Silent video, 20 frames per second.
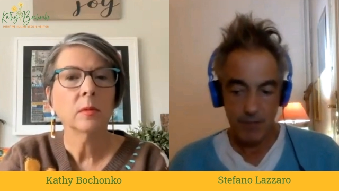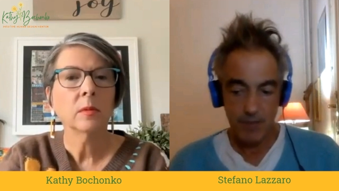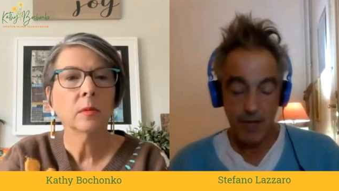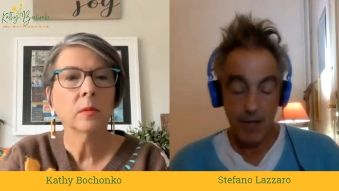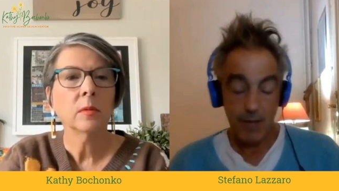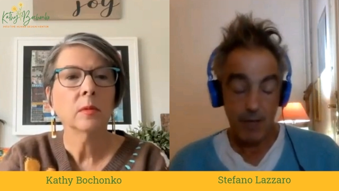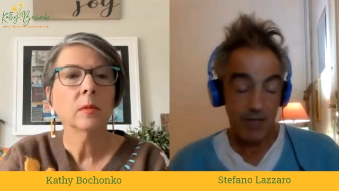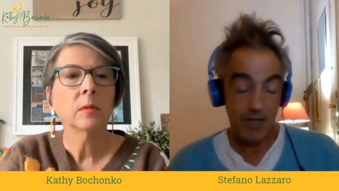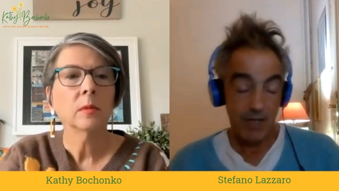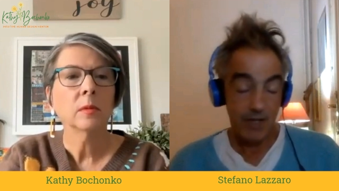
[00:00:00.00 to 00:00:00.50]
Speaker 1: I
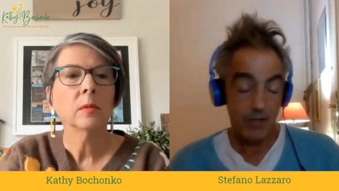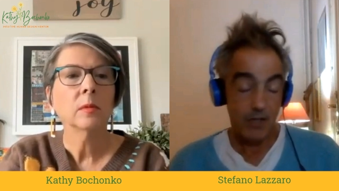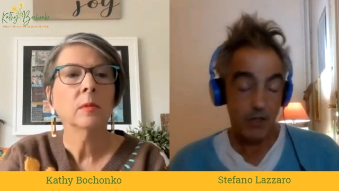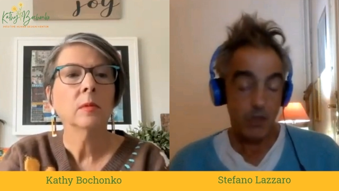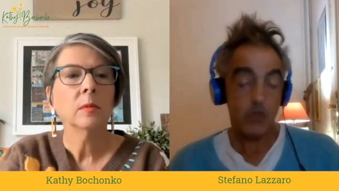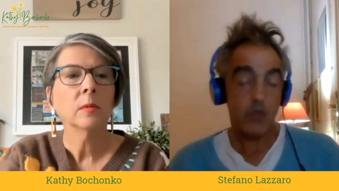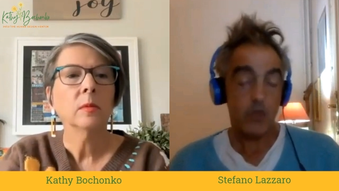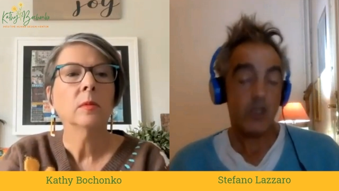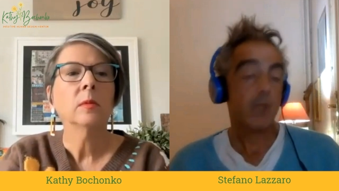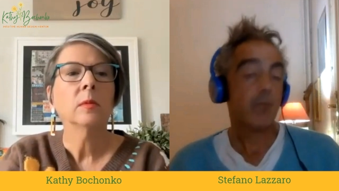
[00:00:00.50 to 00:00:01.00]
mean, it,
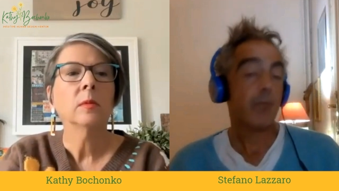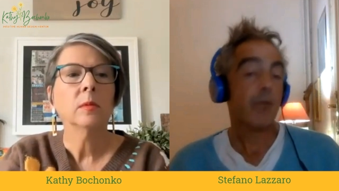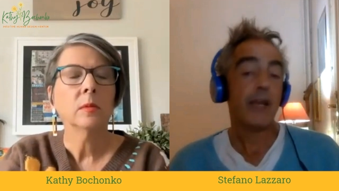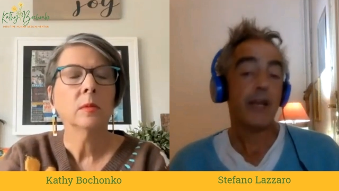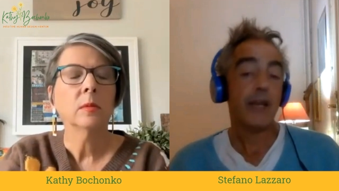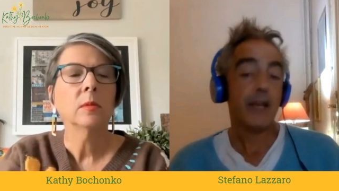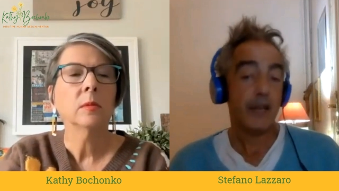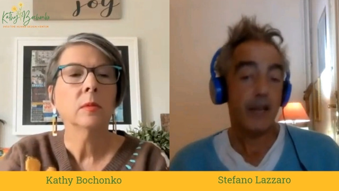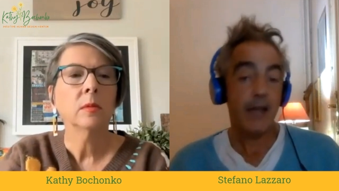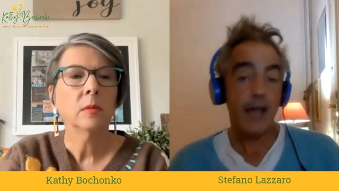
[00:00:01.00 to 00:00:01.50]
to
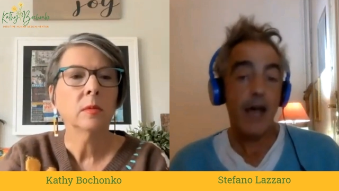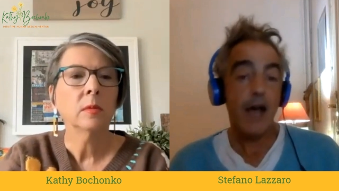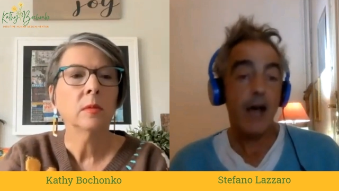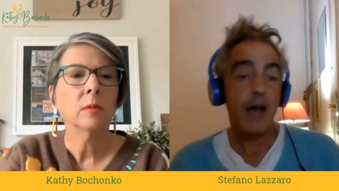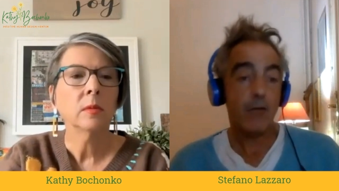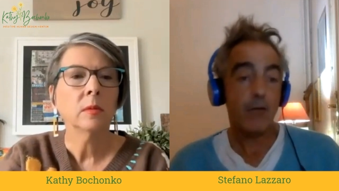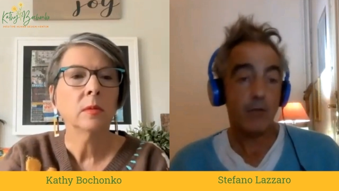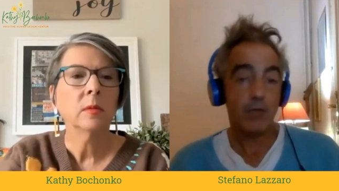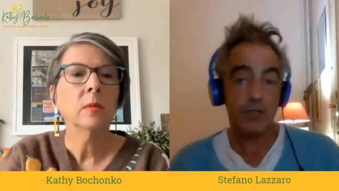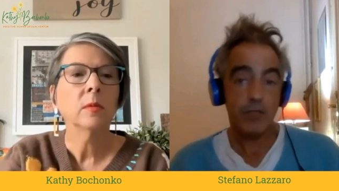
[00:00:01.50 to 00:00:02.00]
explain it
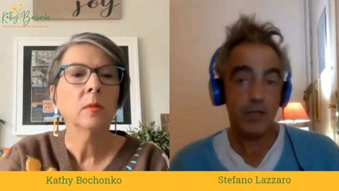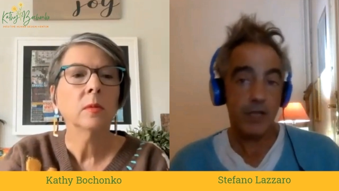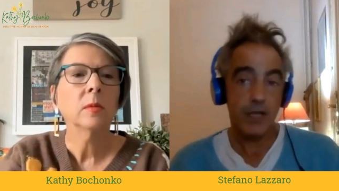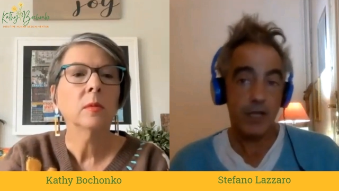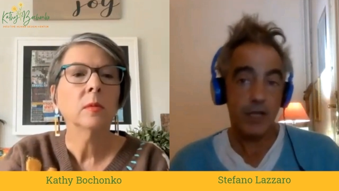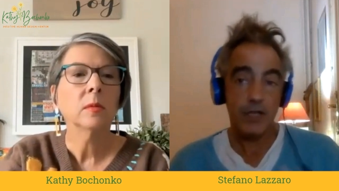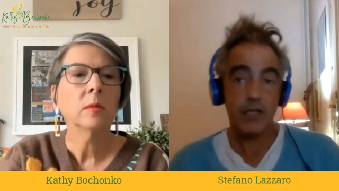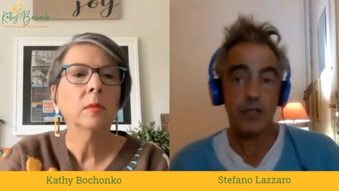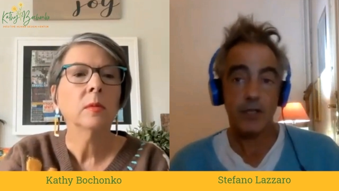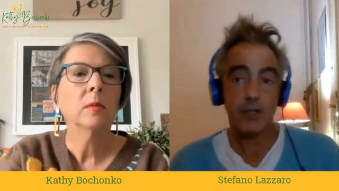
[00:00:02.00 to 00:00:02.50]
now would
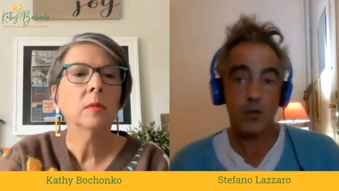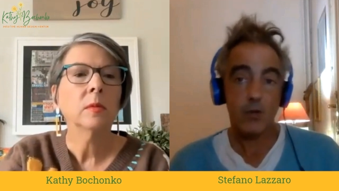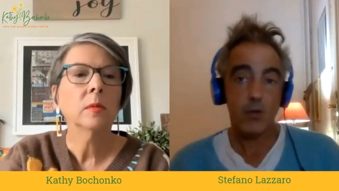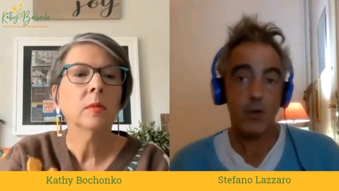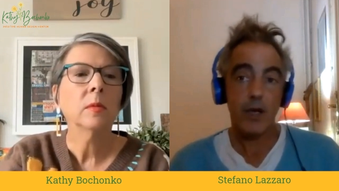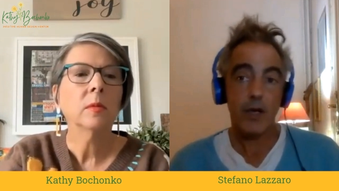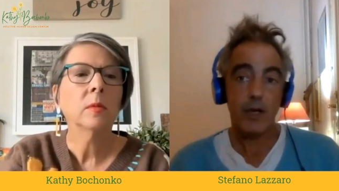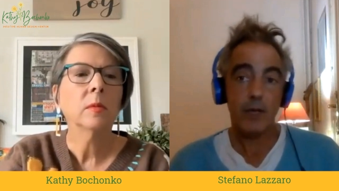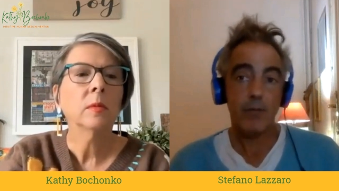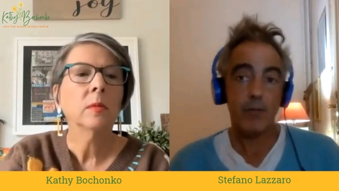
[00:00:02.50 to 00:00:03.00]
take
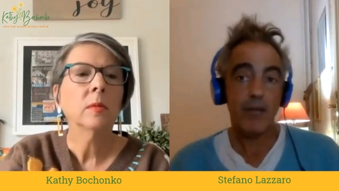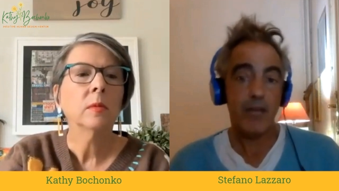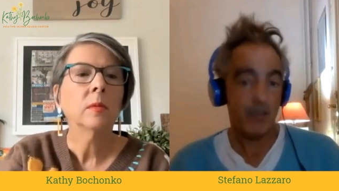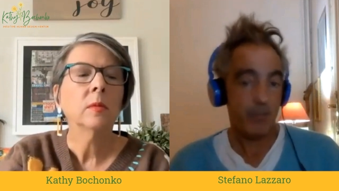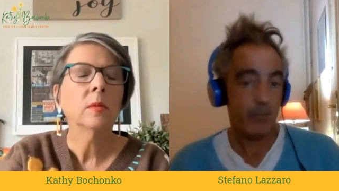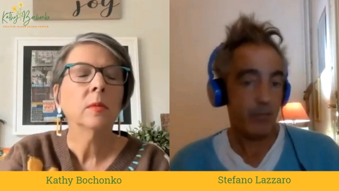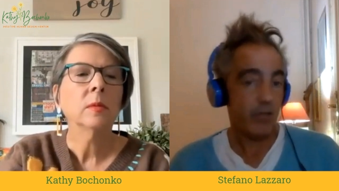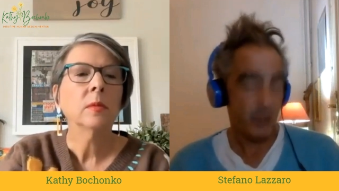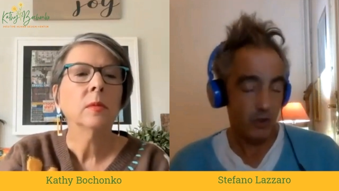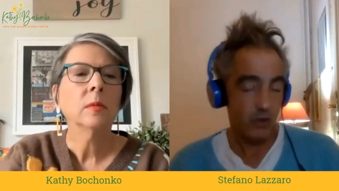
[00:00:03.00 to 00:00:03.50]
quite a bit,
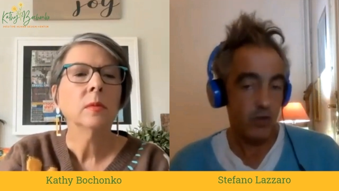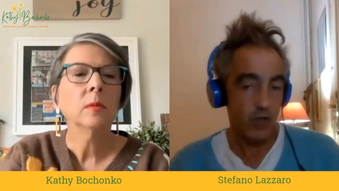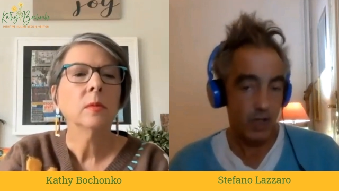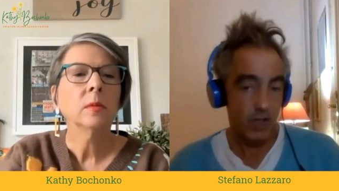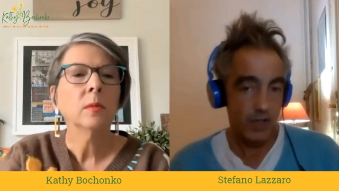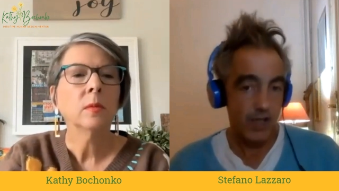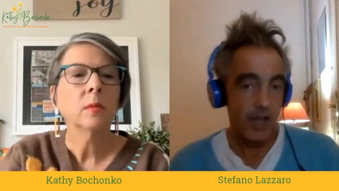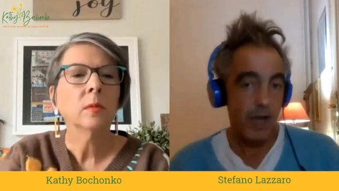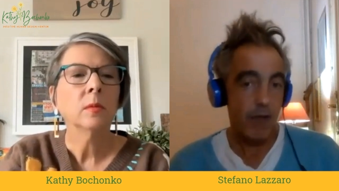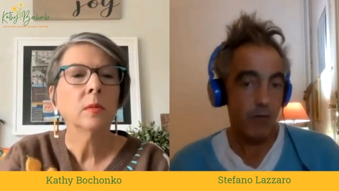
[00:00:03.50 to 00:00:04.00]
but so
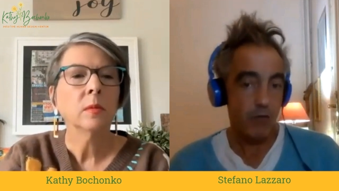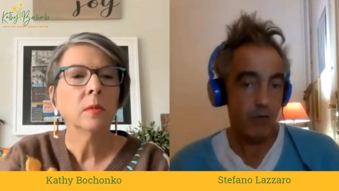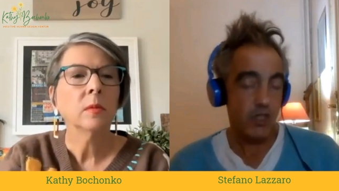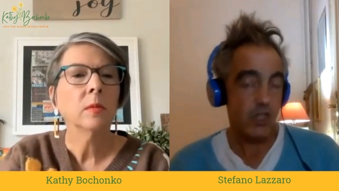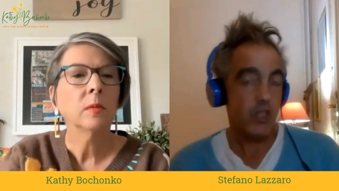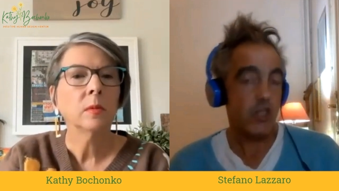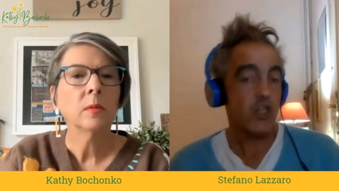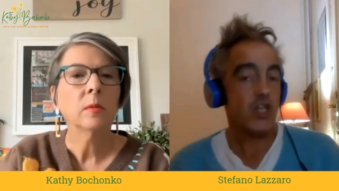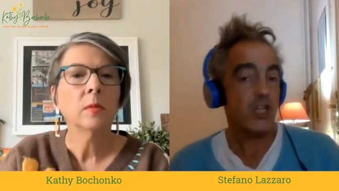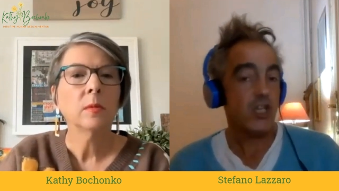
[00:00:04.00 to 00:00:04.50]
that, that was
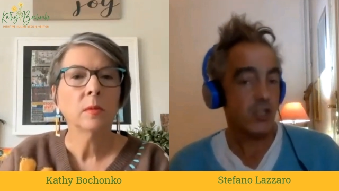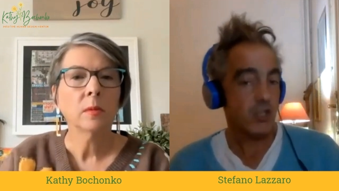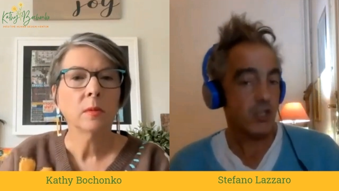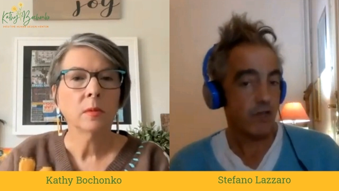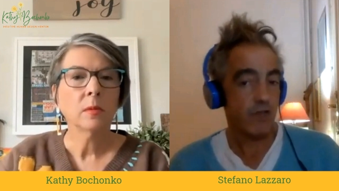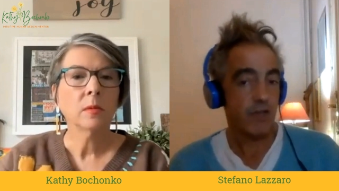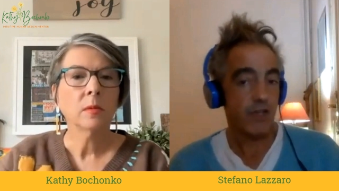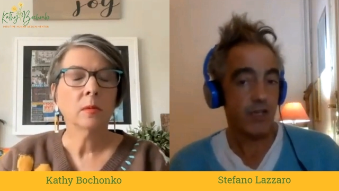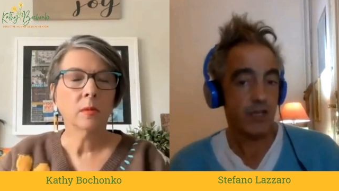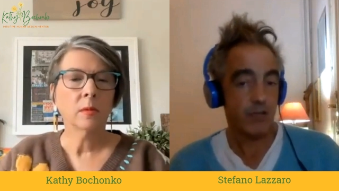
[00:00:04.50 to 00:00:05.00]
the gist of
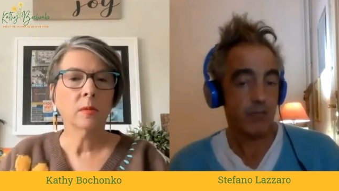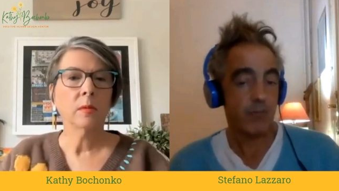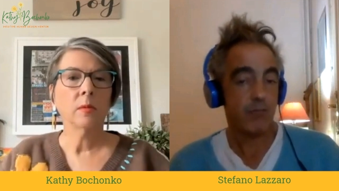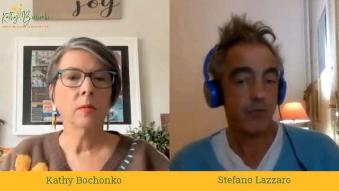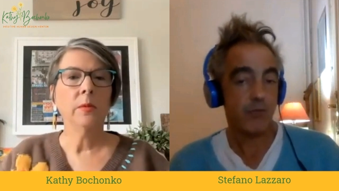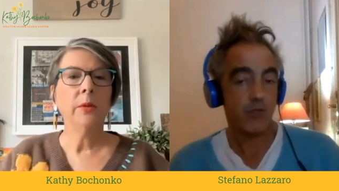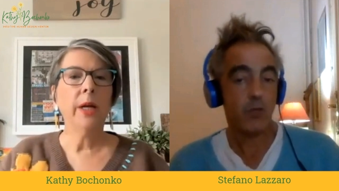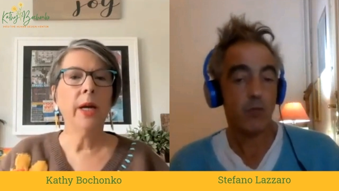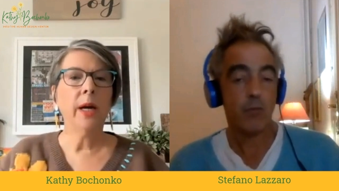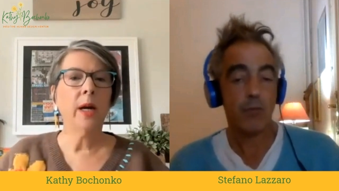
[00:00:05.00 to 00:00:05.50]
it.
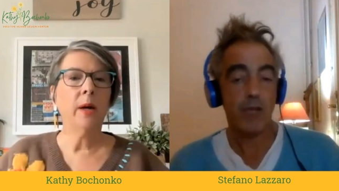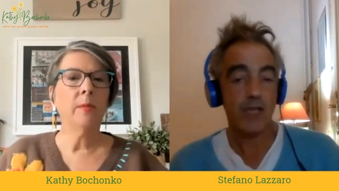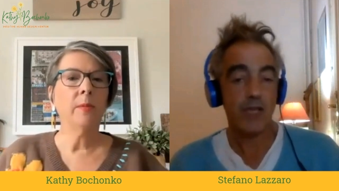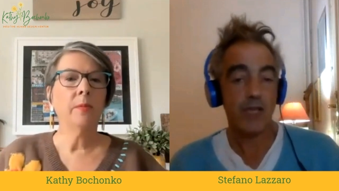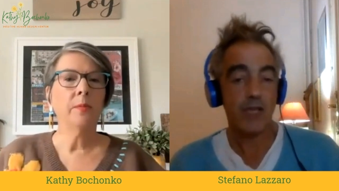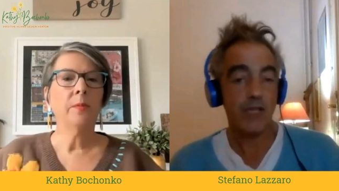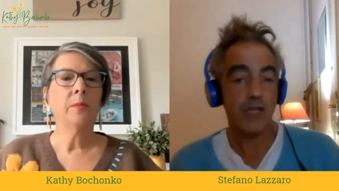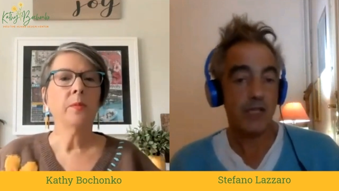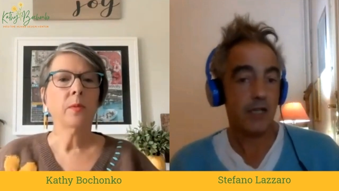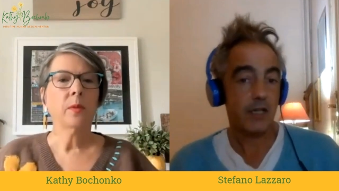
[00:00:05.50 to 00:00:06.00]
So yeah.
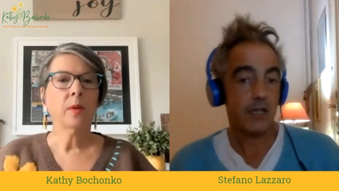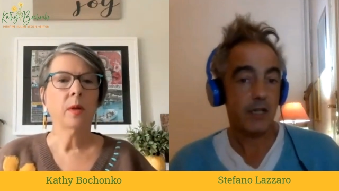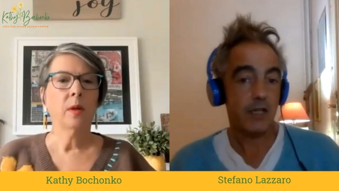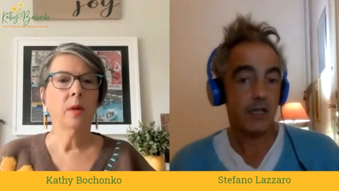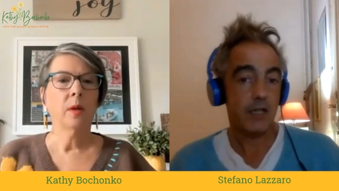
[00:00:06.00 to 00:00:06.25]
basically,